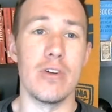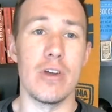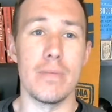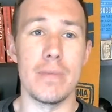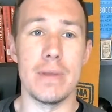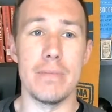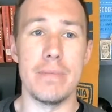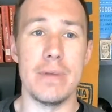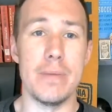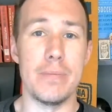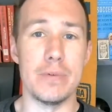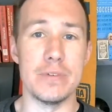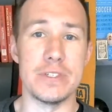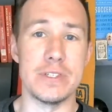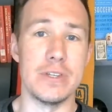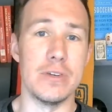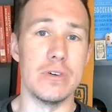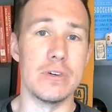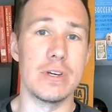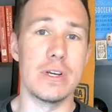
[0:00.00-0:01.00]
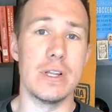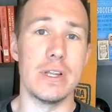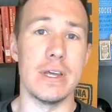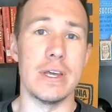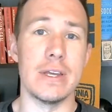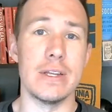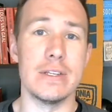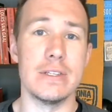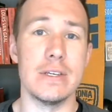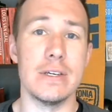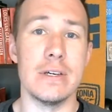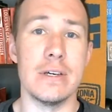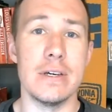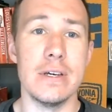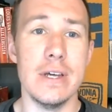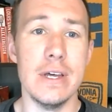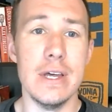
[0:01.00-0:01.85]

I mean, people still cling to